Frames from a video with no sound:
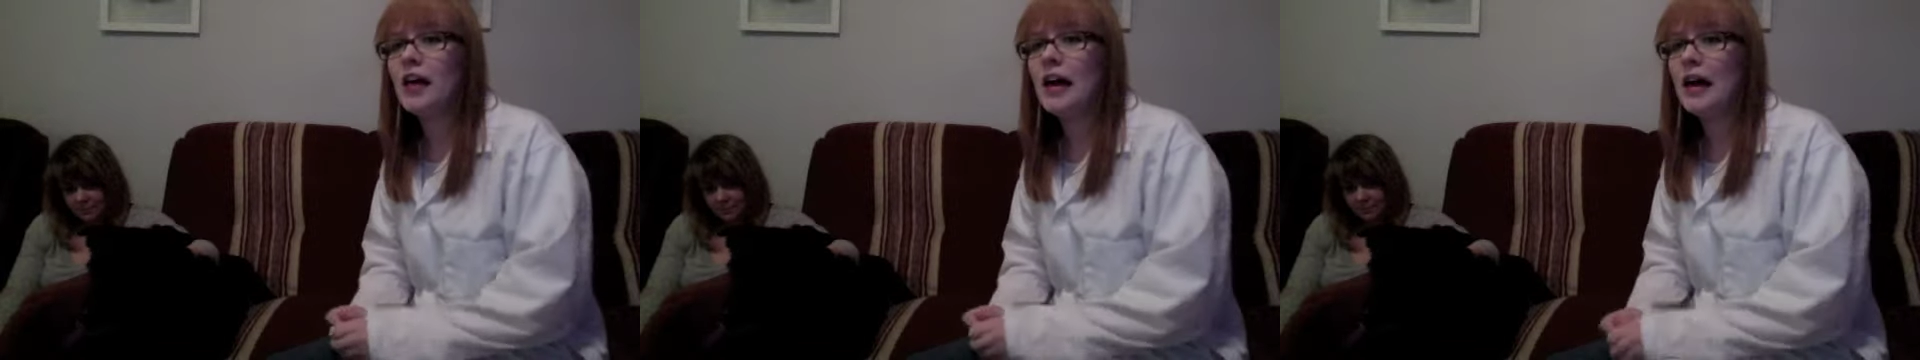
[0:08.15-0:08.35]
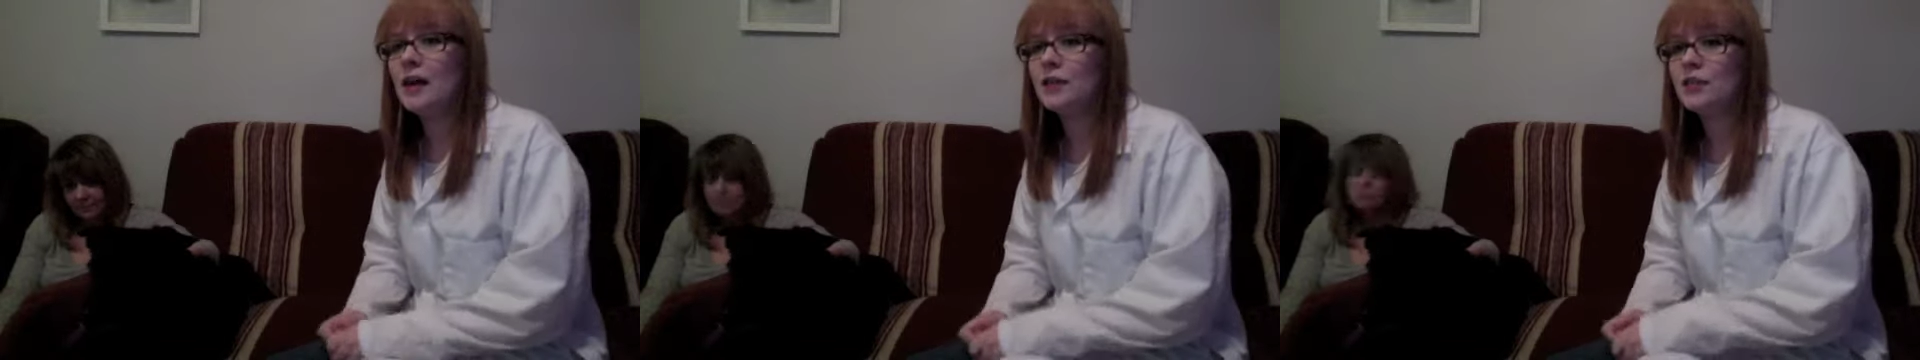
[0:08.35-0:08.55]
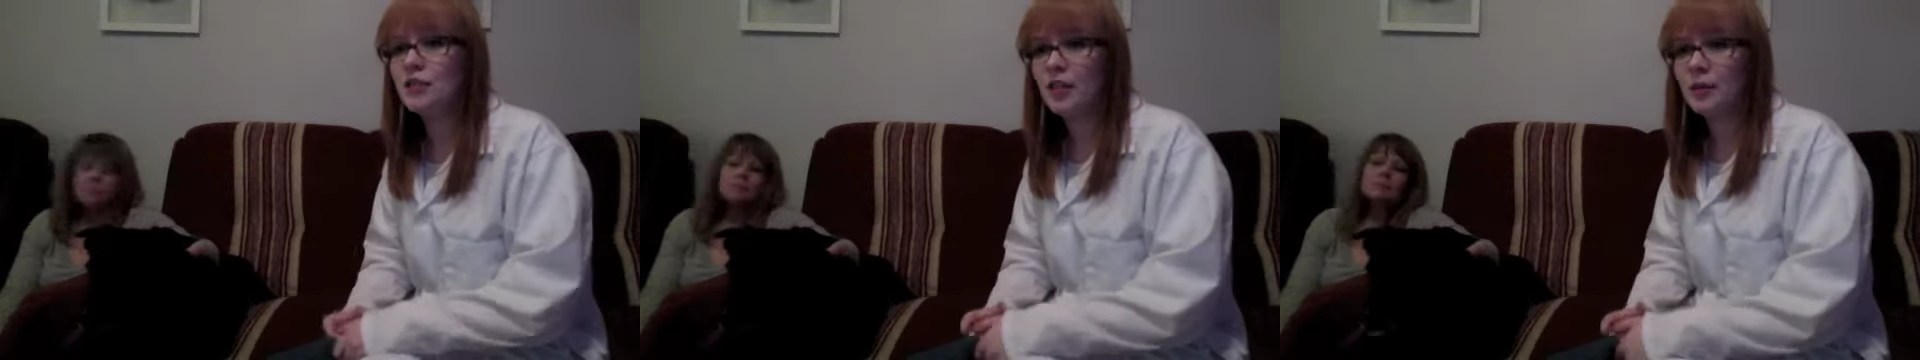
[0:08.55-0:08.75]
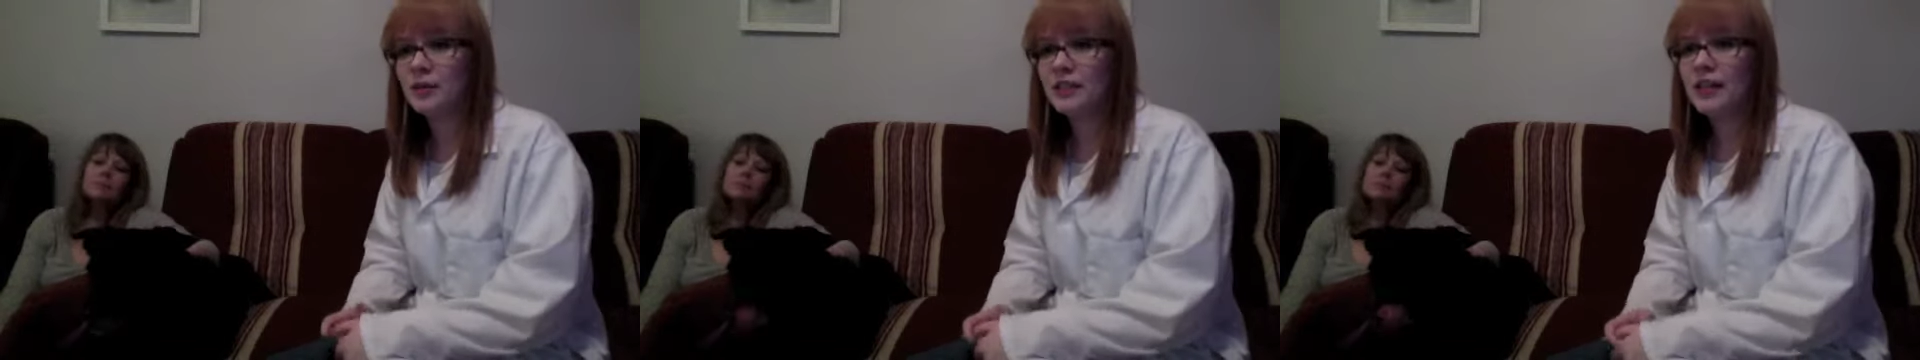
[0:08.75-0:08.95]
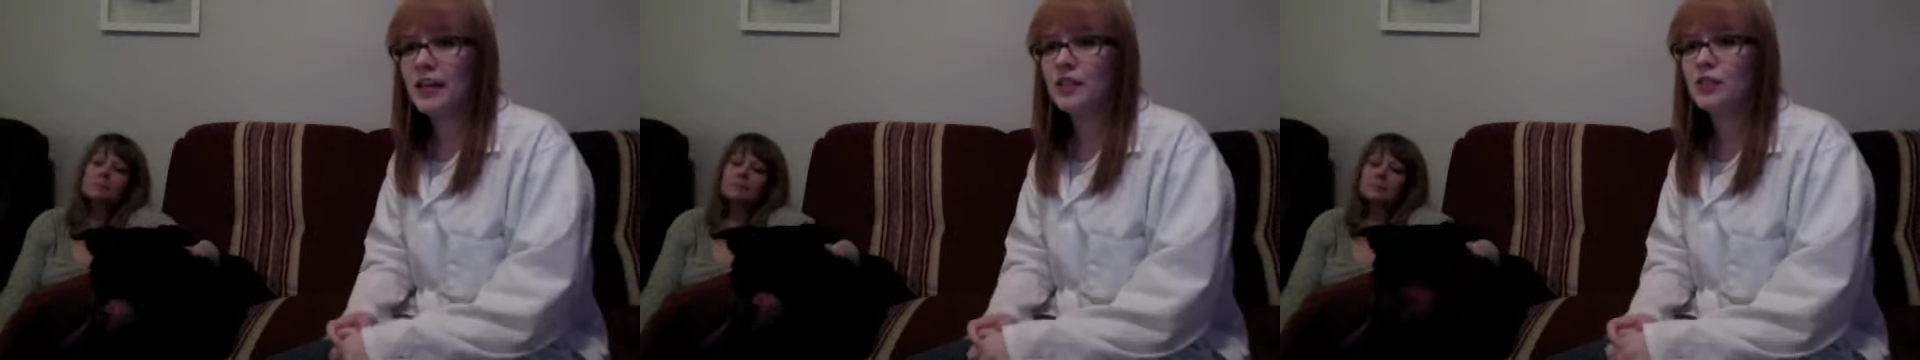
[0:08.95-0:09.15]
I will start
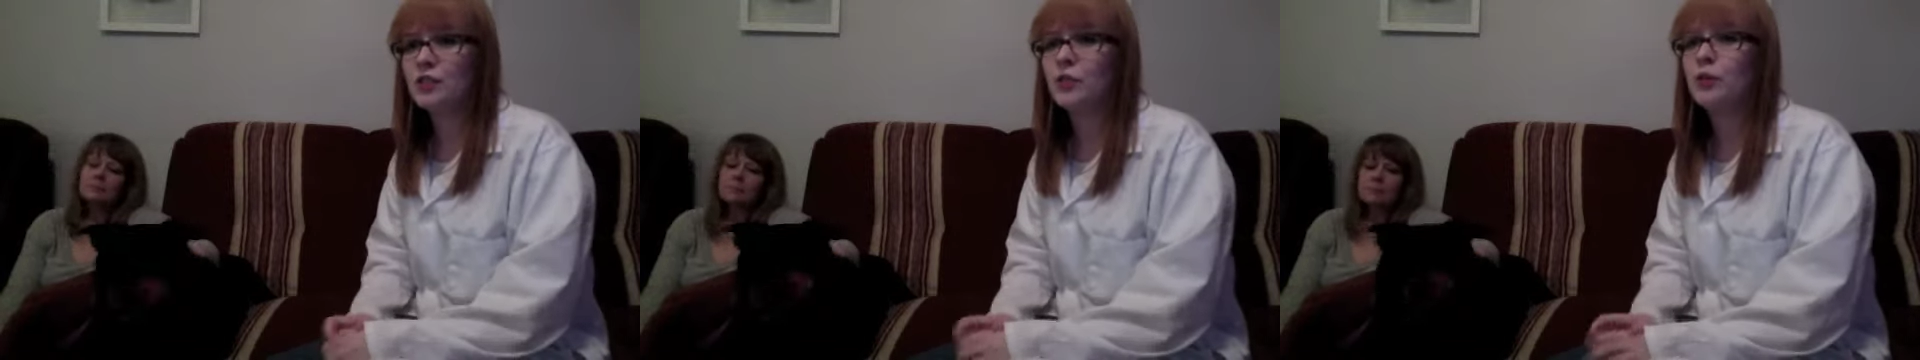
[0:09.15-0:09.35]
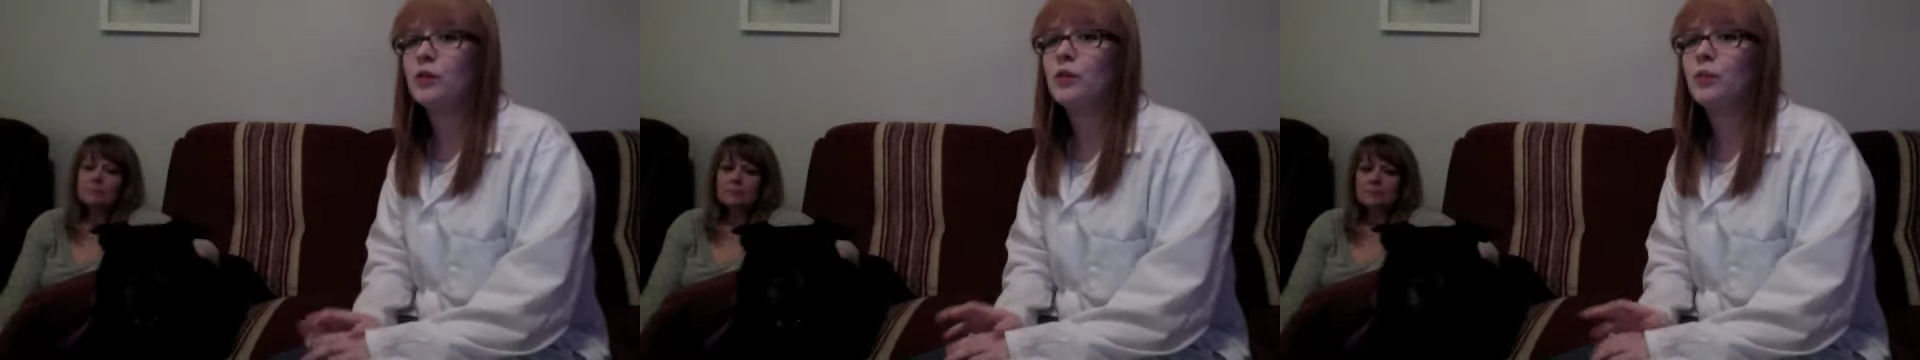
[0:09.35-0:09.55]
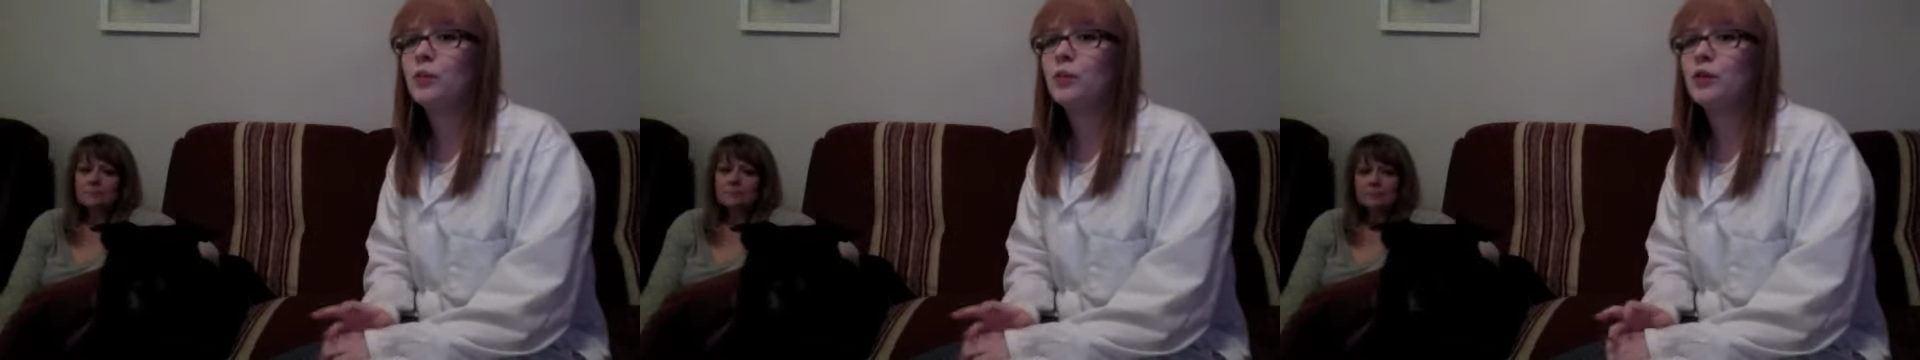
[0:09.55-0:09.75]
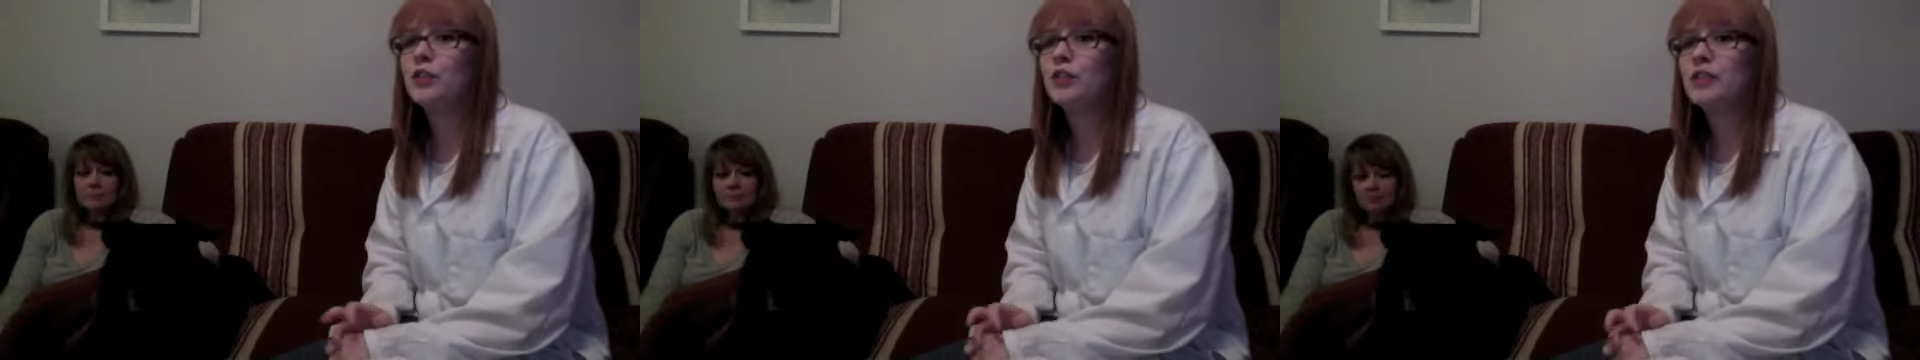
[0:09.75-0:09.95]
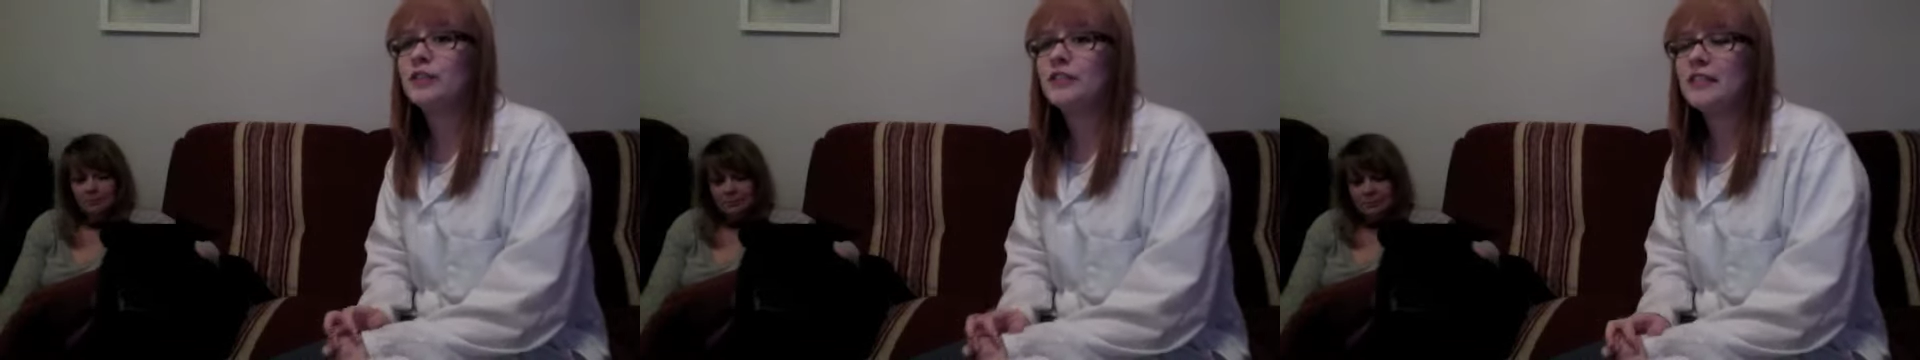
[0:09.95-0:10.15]
with the extra oral portion of the